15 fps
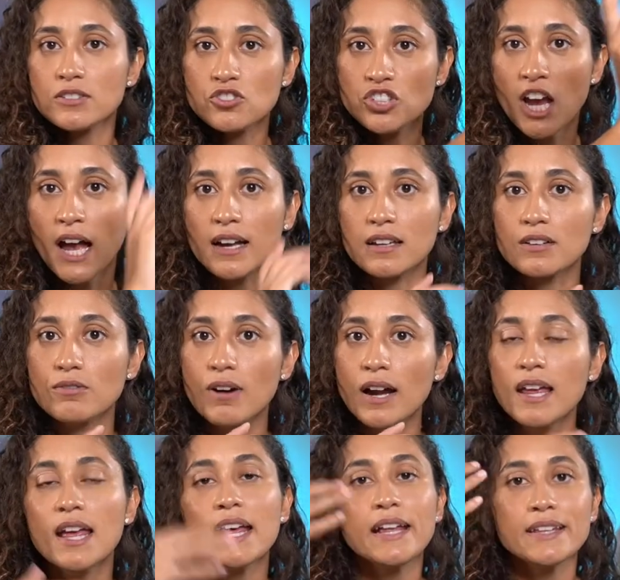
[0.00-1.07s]
Check,
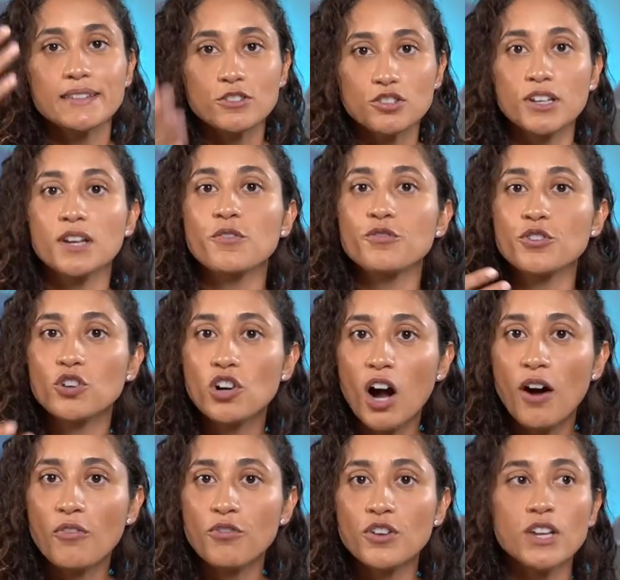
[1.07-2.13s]
right? You're gonna feel
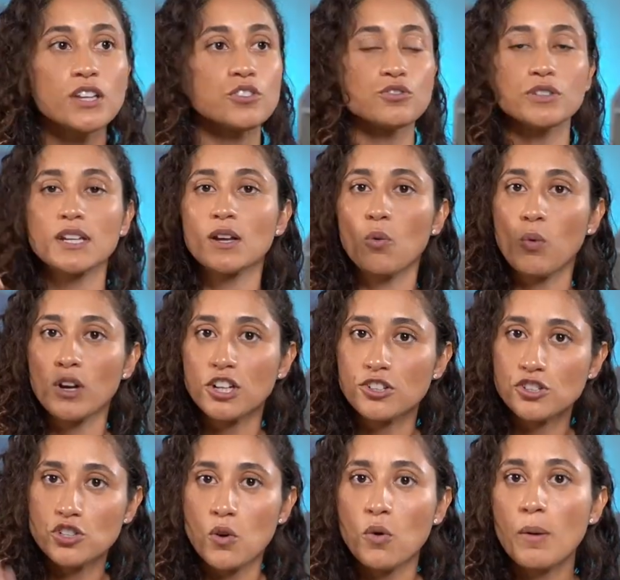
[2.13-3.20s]
confident. You're gonna want to
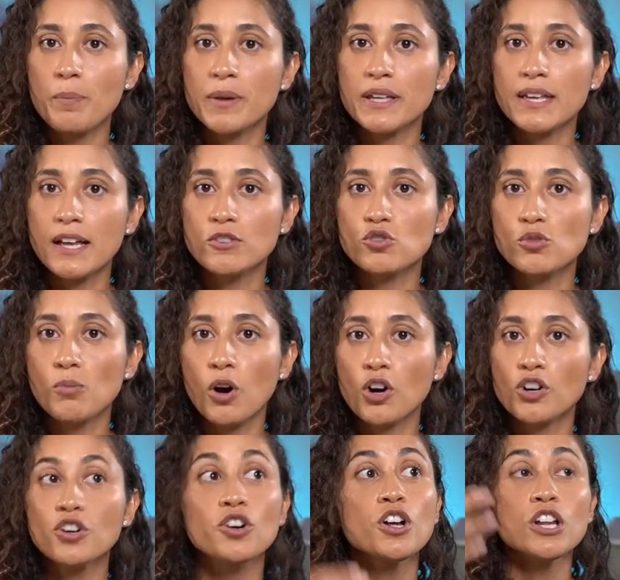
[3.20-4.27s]
show up again
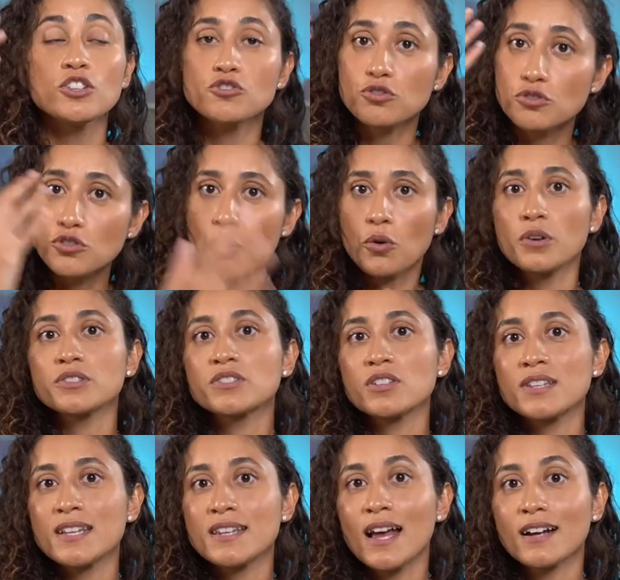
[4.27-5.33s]
tomorrow to go on to
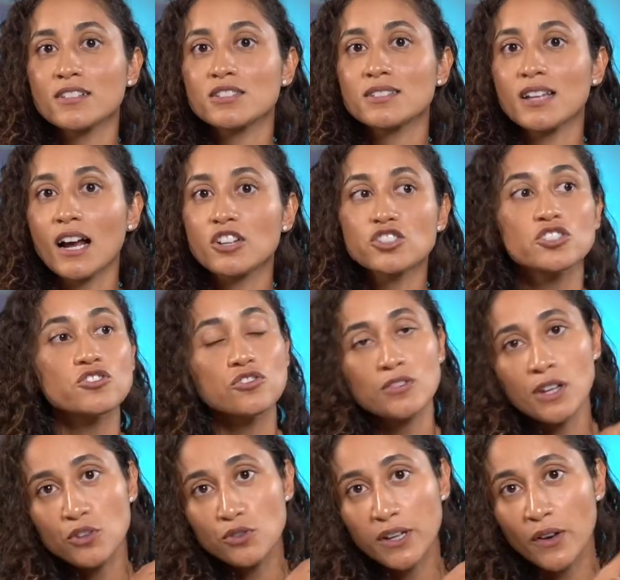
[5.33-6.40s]
the next section so
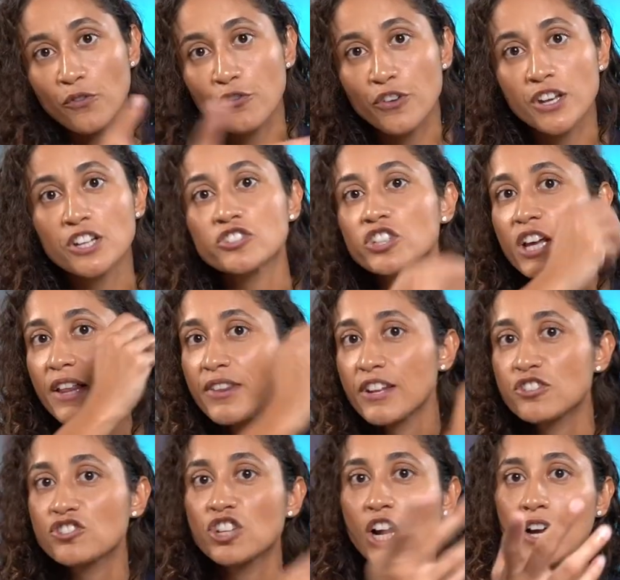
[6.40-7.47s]
that you can finish it and
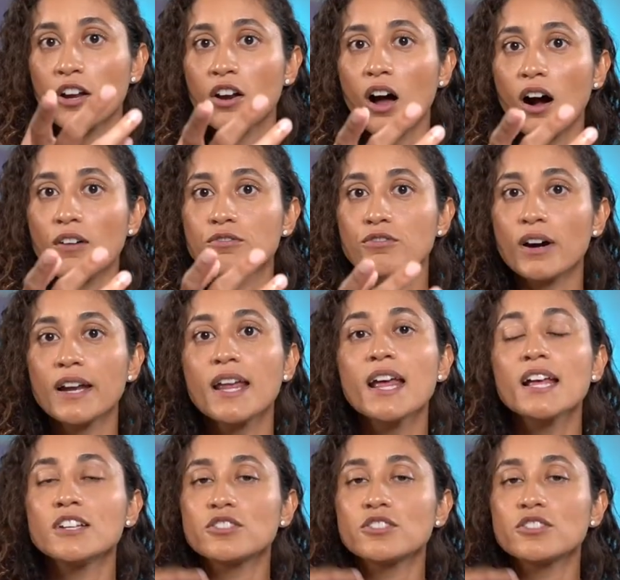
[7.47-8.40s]
then check it off, right?